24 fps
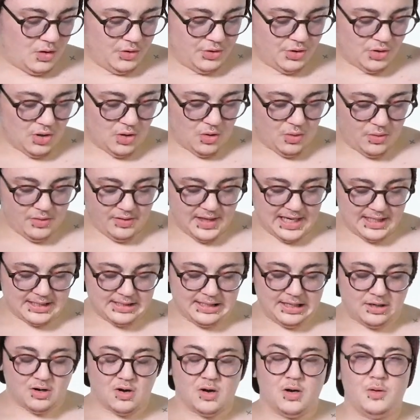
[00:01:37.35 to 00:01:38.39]
so they
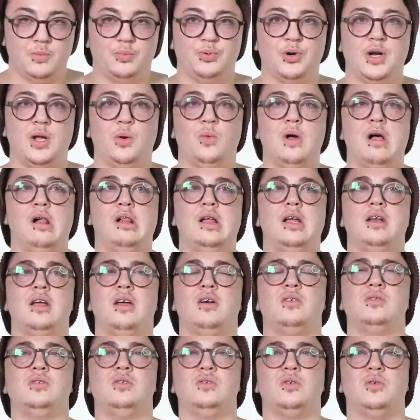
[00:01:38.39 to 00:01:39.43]
stick on pretty well and
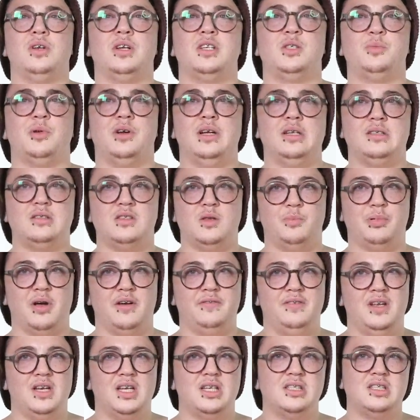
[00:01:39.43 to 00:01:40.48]
I also don't experience the
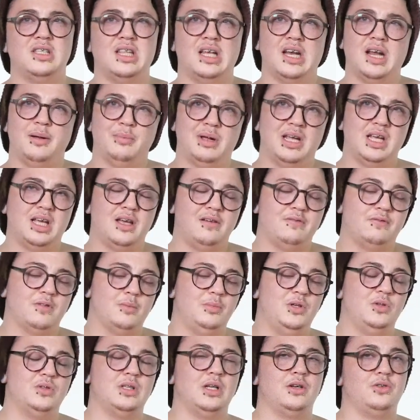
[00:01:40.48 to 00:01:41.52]
puffiness that I might get
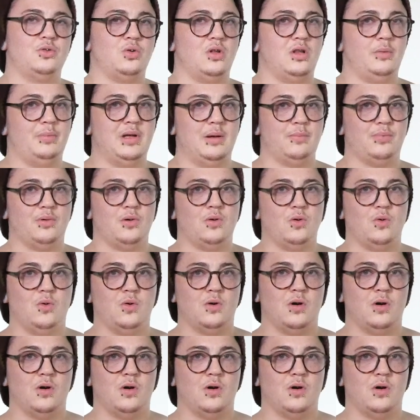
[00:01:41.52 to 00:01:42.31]
from using a toilet paper